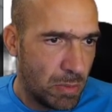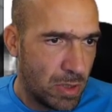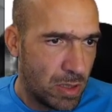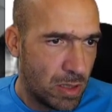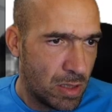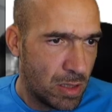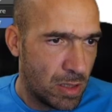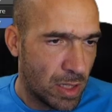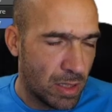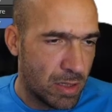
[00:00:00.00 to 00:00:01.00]
Oops,
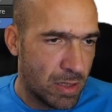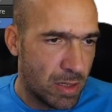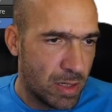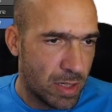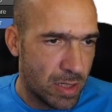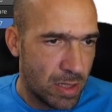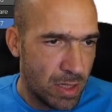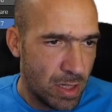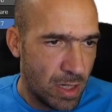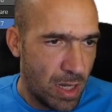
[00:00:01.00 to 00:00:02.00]
like this, yes.
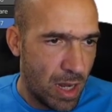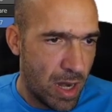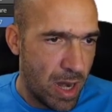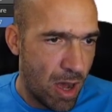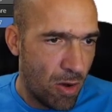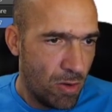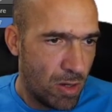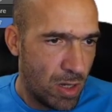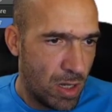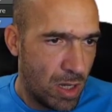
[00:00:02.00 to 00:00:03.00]
And
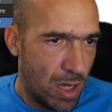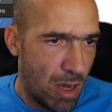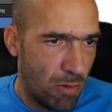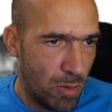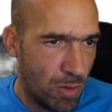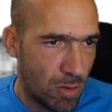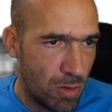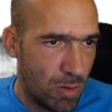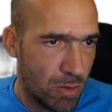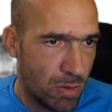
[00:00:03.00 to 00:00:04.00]
now I
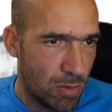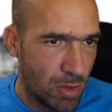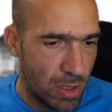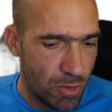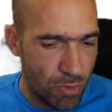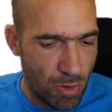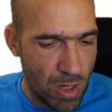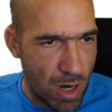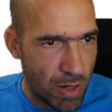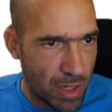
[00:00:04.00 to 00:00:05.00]
will also
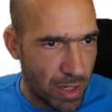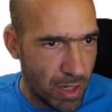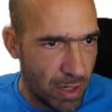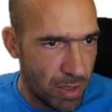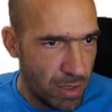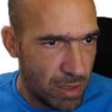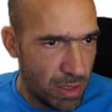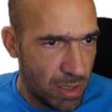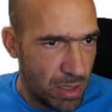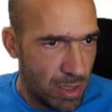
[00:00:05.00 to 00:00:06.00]
Control R in here
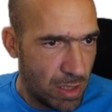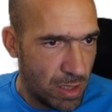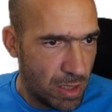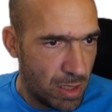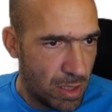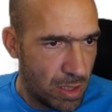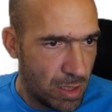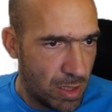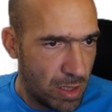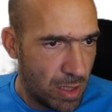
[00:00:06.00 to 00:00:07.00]

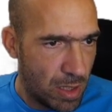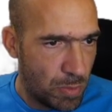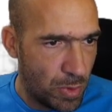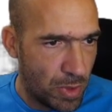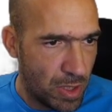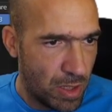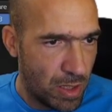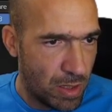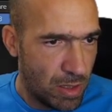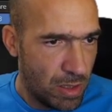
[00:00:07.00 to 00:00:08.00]
and put it
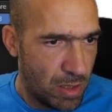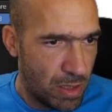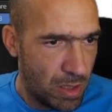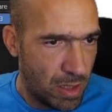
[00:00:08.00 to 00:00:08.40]
here.